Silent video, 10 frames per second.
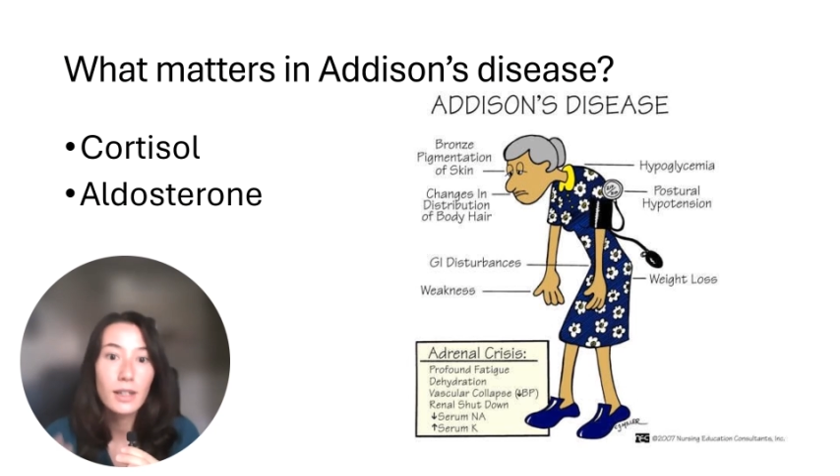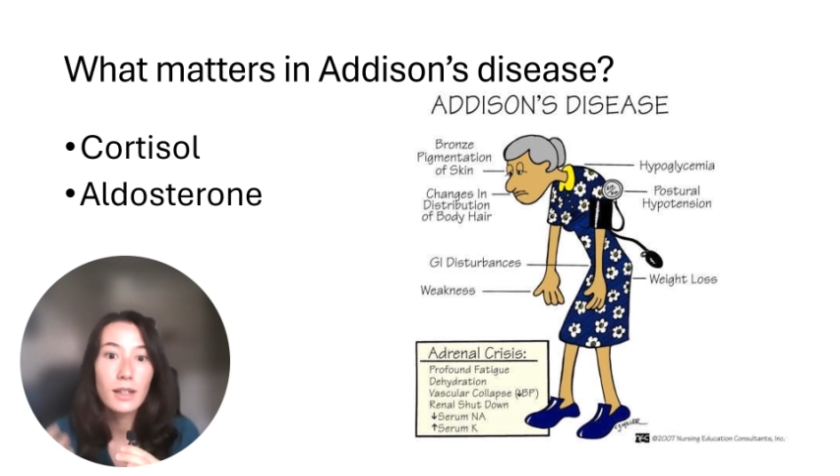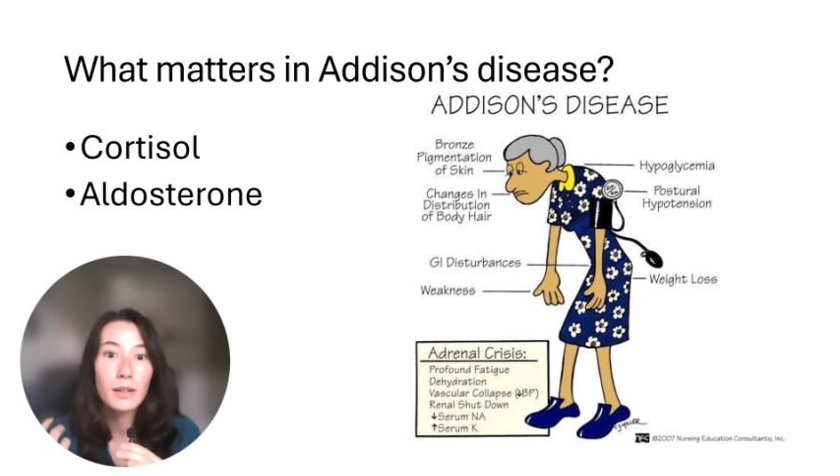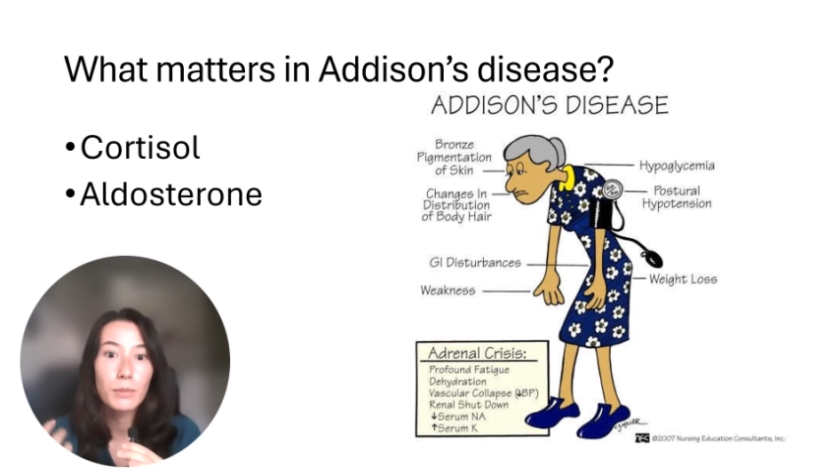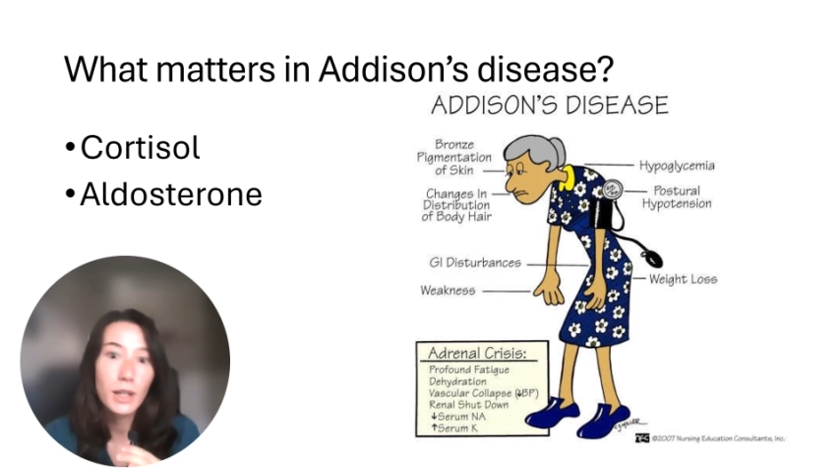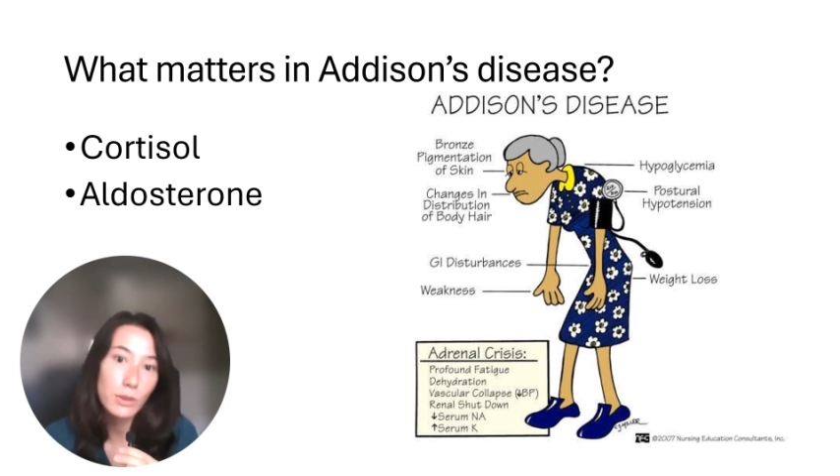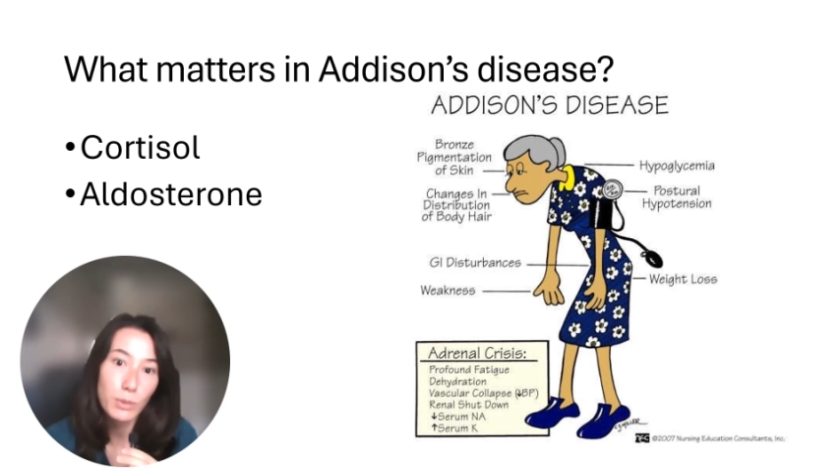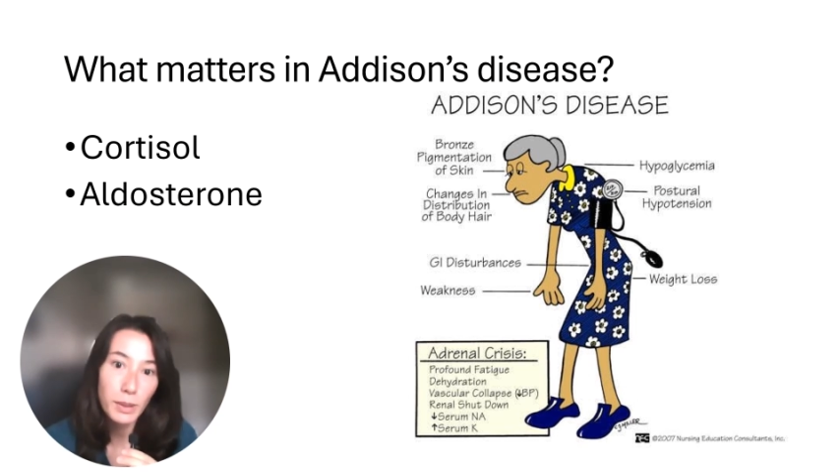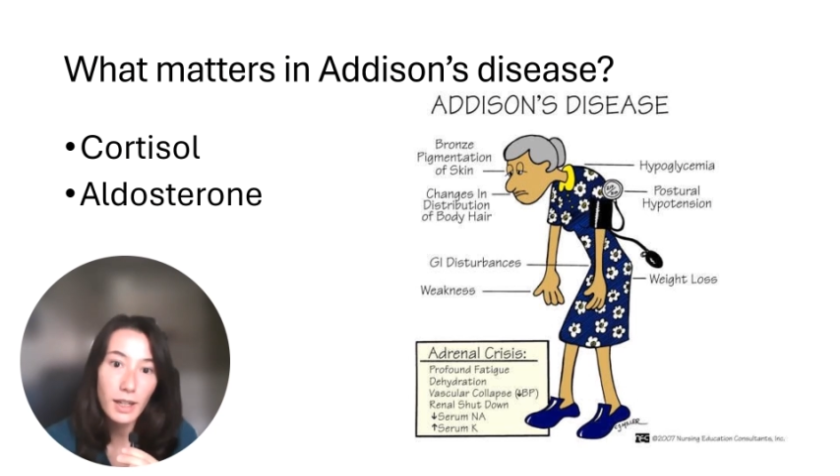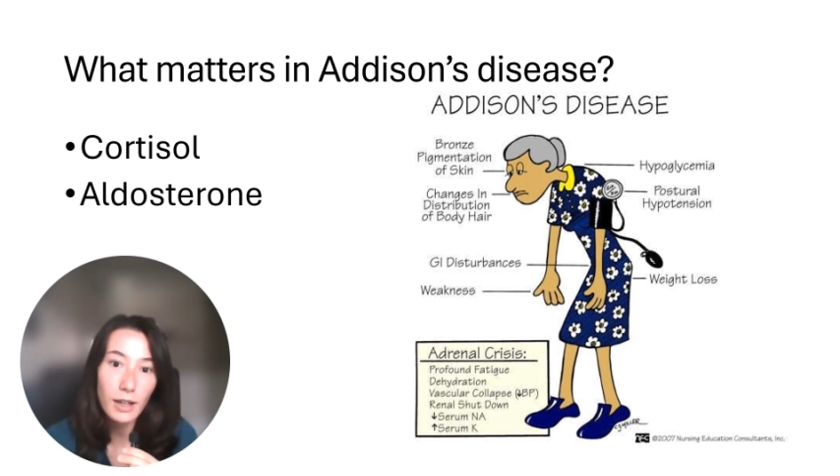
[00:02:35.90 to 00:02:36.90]
because we
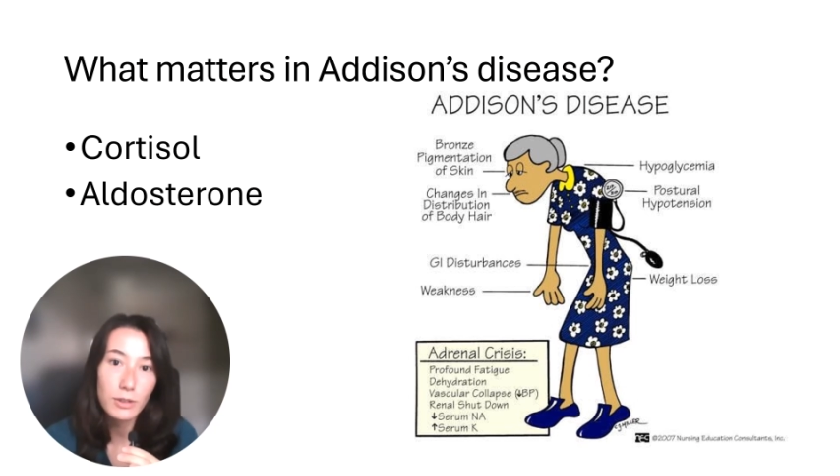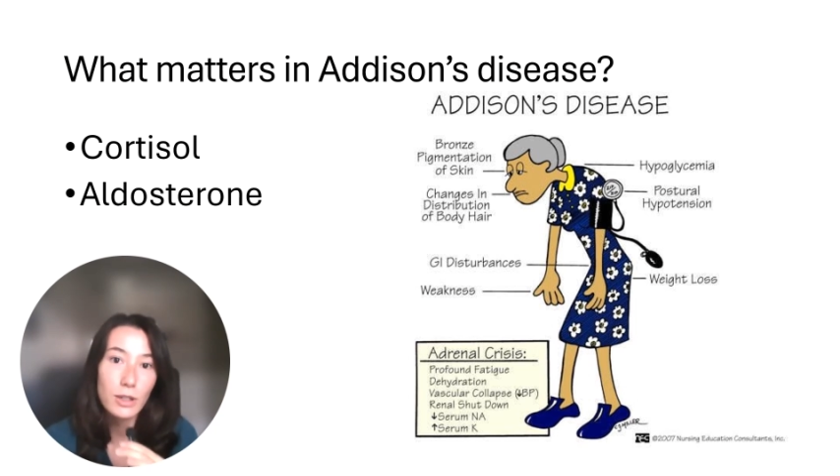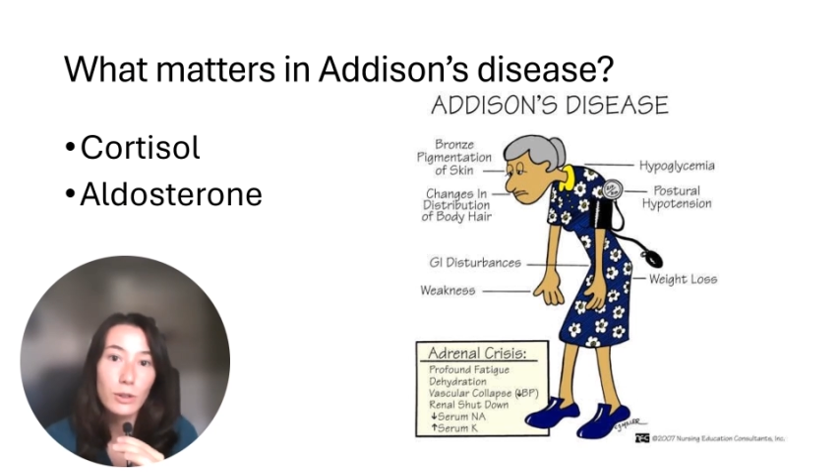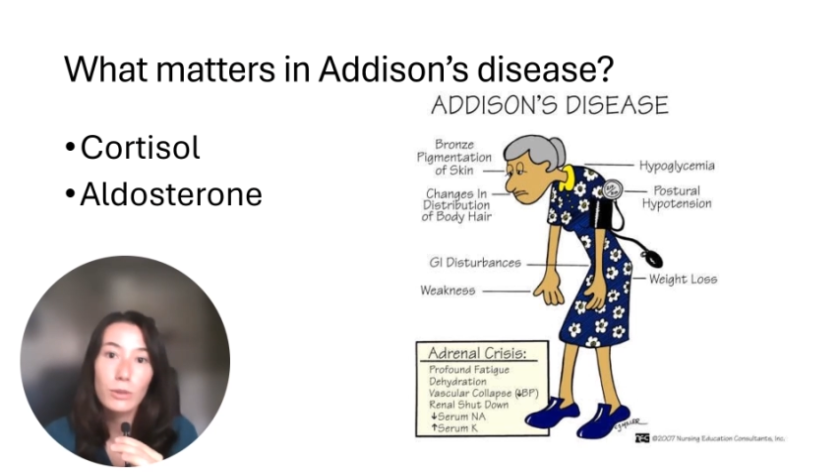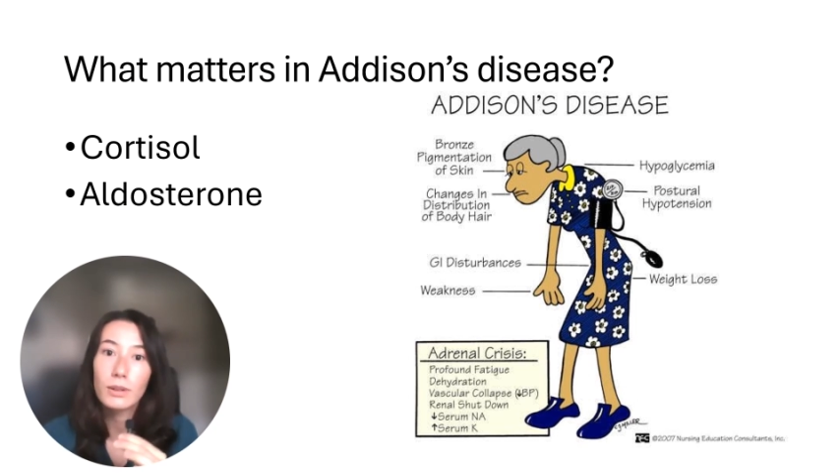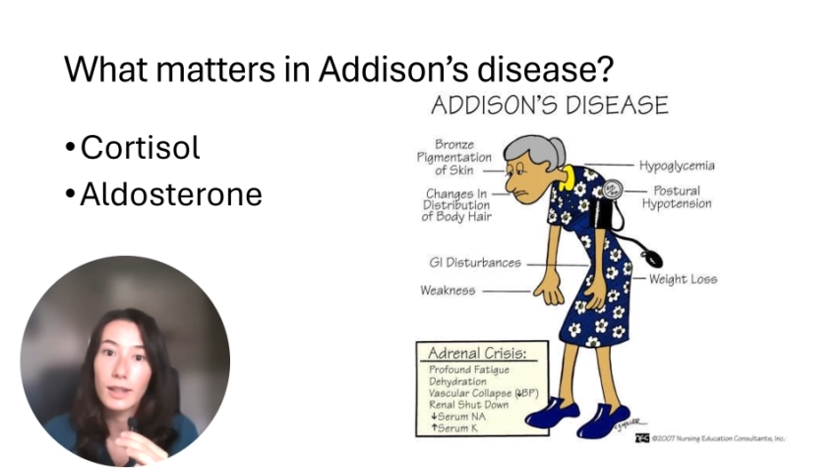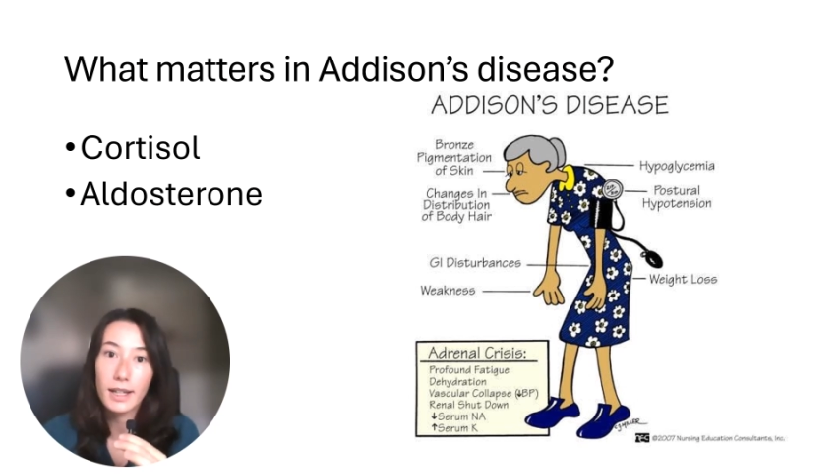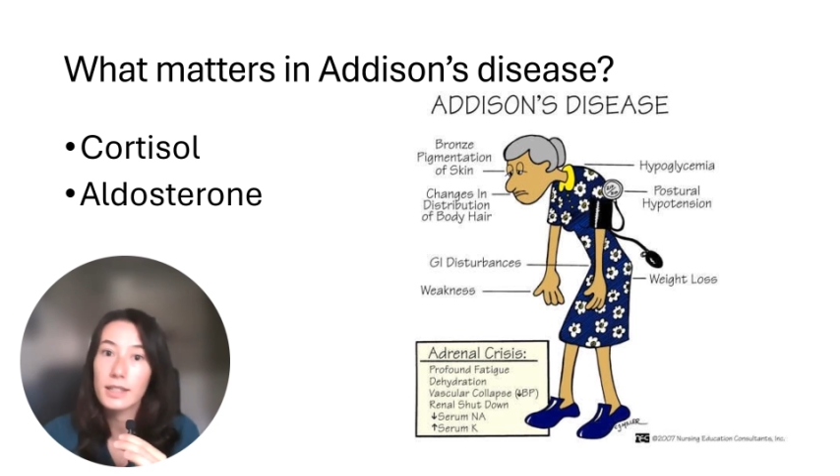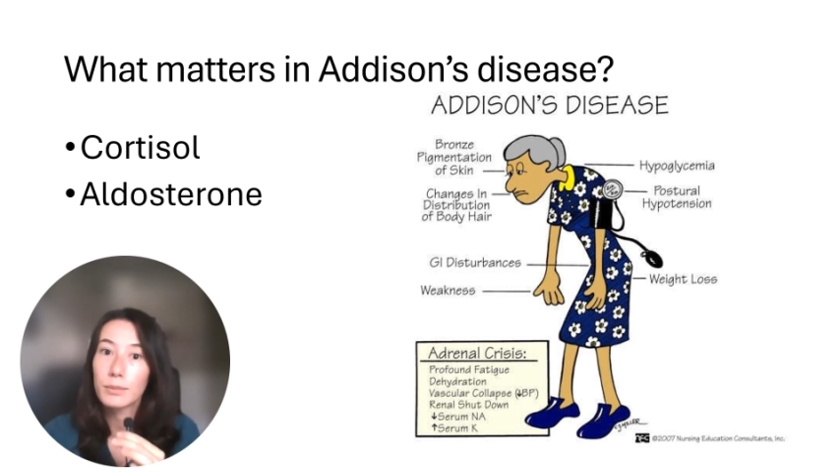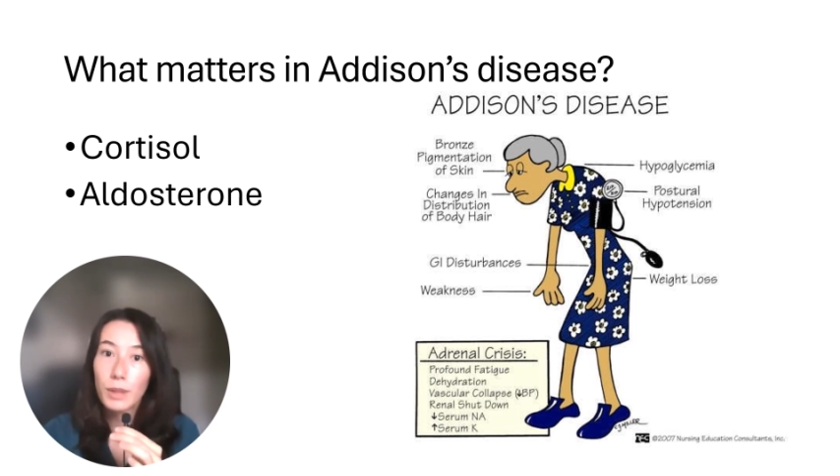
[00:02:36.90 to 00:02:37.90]
pee it out, so
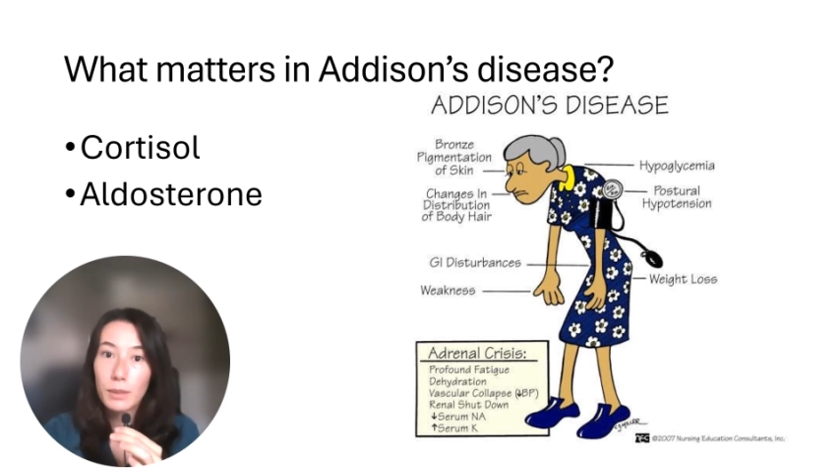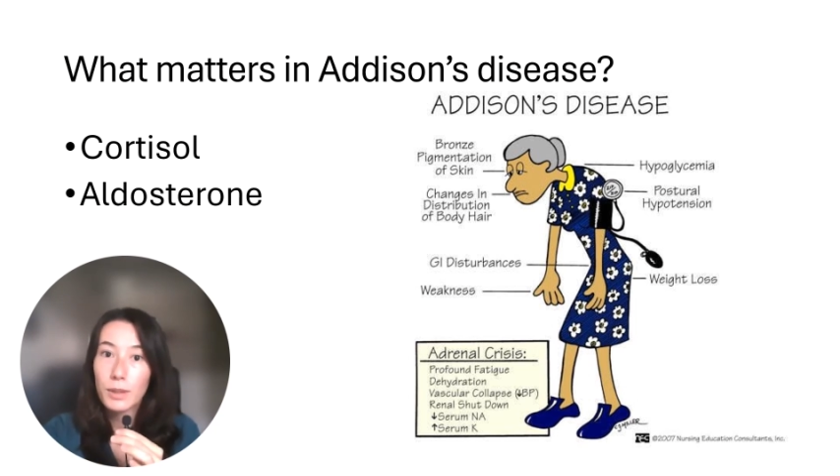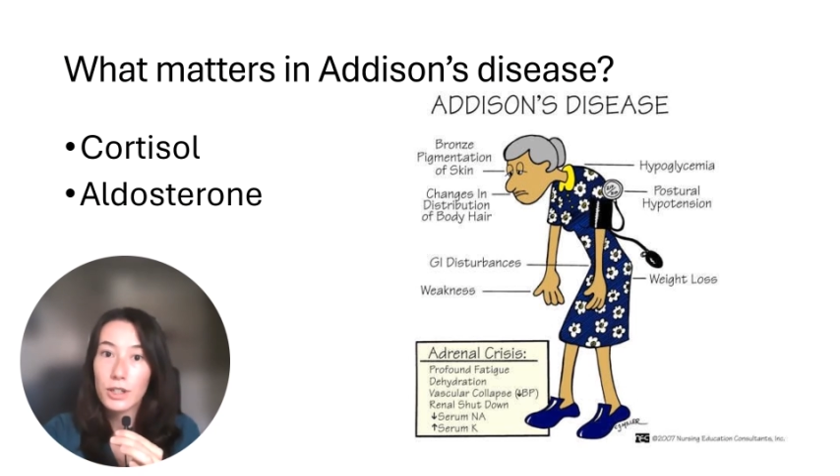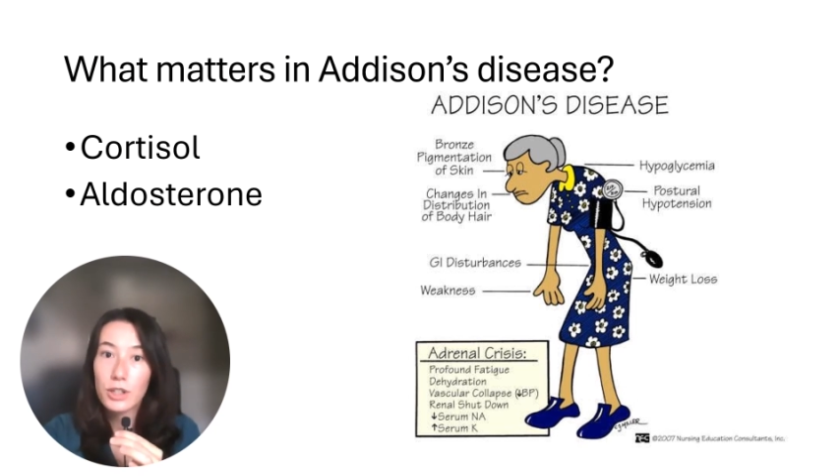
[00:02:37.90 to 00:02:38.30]
less blood pressure.